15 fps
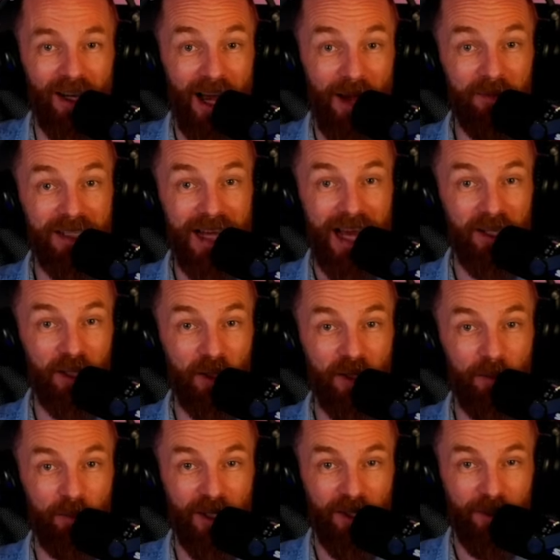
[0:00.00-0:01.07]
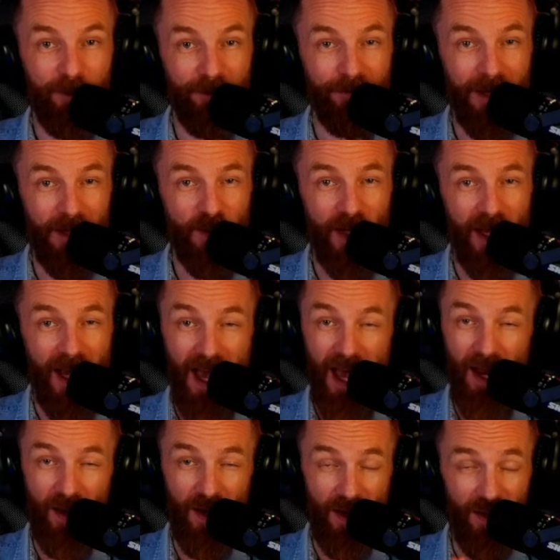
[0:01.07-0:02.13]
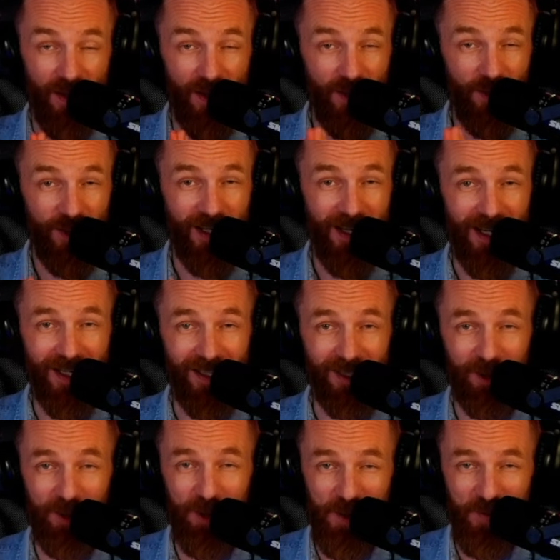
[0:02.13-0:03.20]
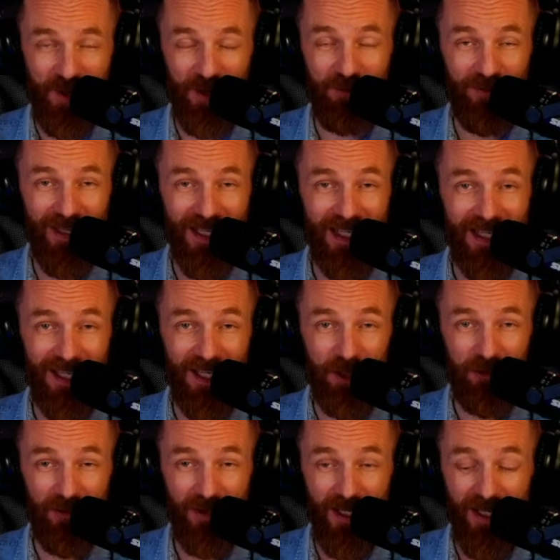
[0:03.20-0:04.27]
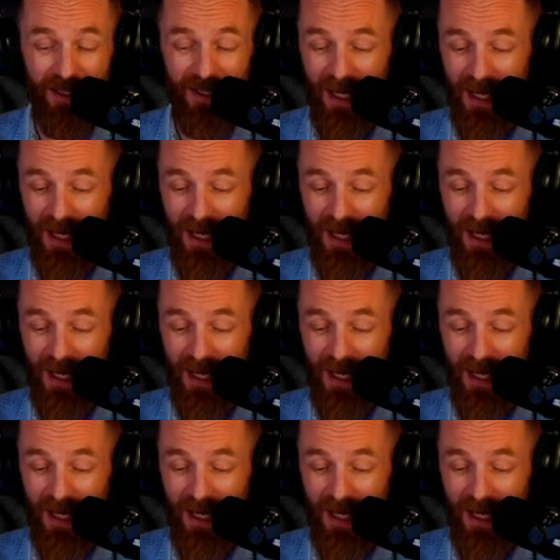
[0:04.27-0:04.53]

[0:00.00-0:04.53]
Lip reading: I'm Daniel, the Pitch Professor, and this title got me really intrigued.